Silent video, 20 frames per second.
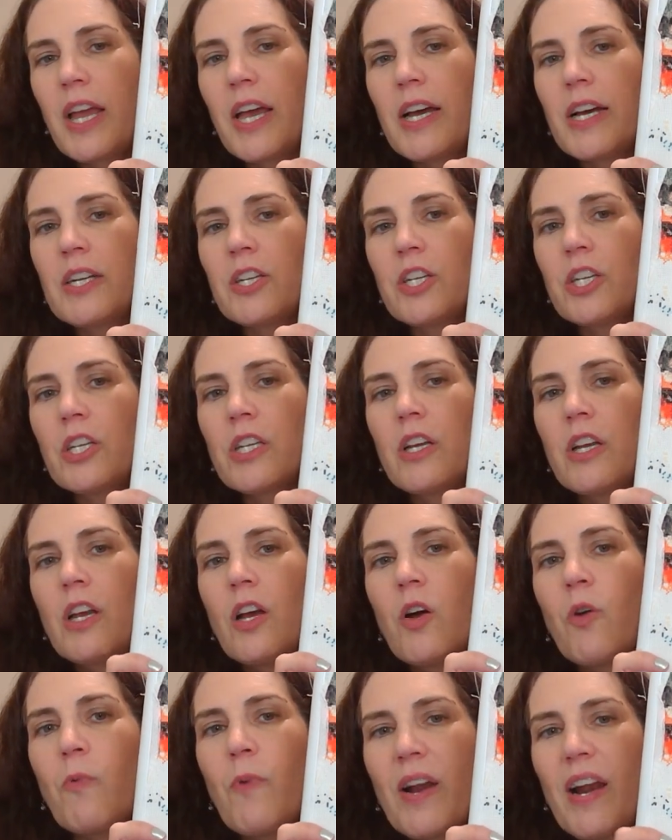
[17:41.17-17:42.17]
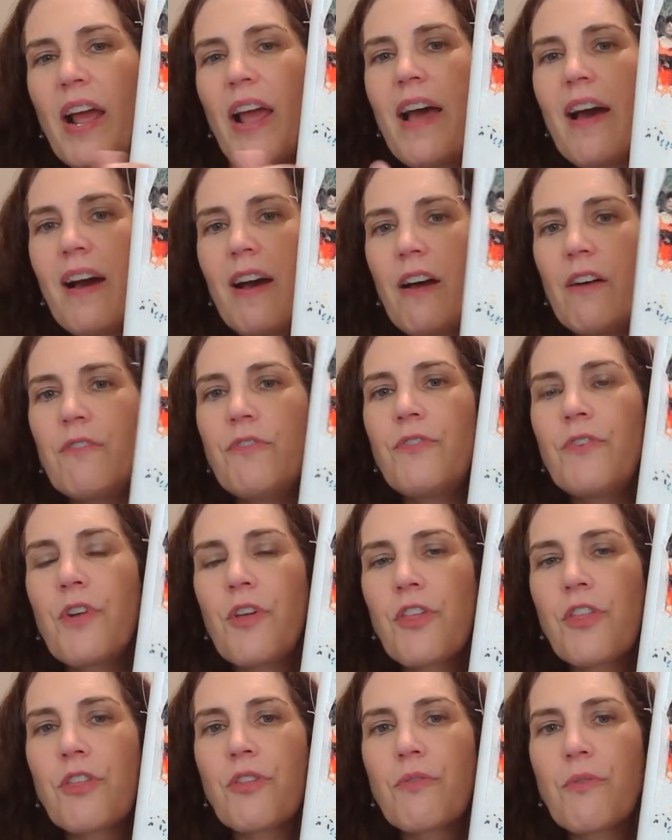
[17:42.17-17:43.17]
And when I have
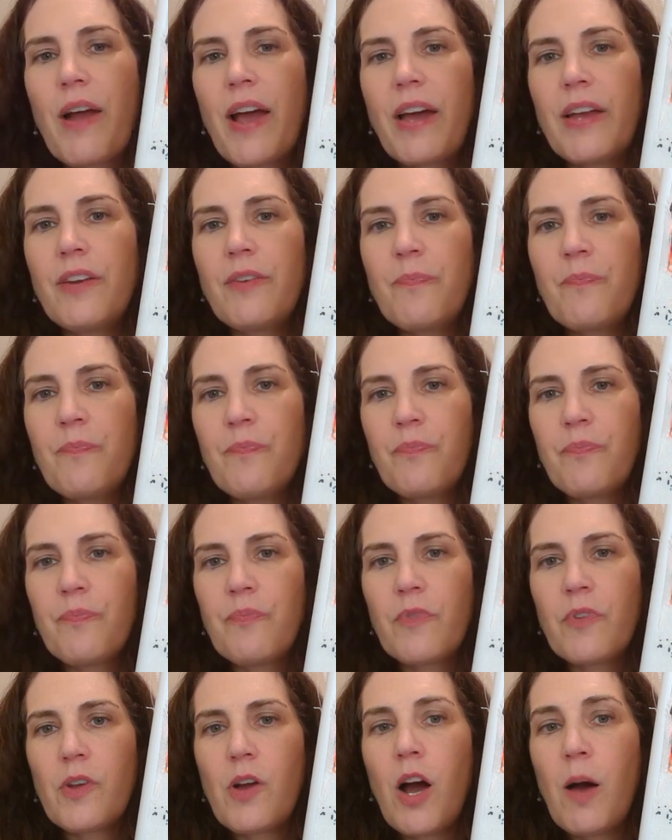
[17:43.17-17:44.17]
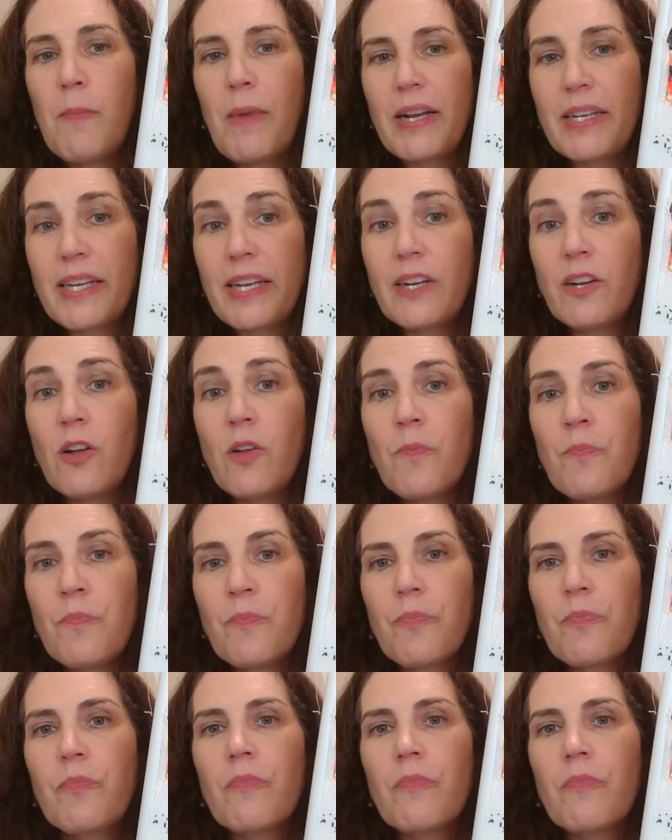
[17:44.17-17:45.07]
thread on my needle,